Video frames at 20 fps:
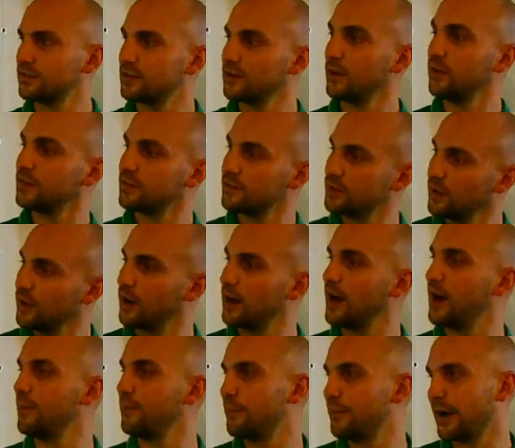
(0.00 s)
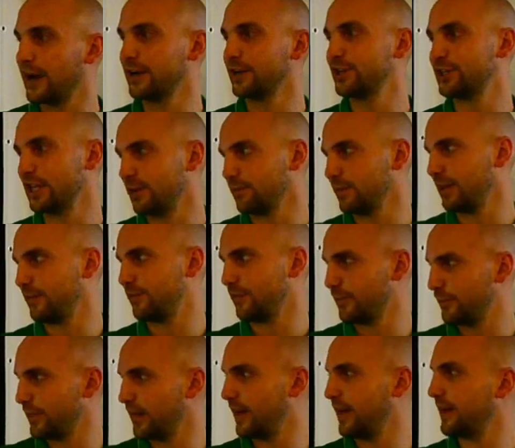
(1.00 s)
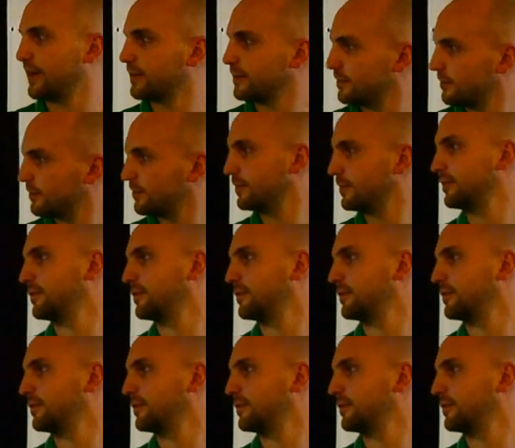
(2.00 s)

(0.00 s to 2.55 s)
So it's not punishing me for playing.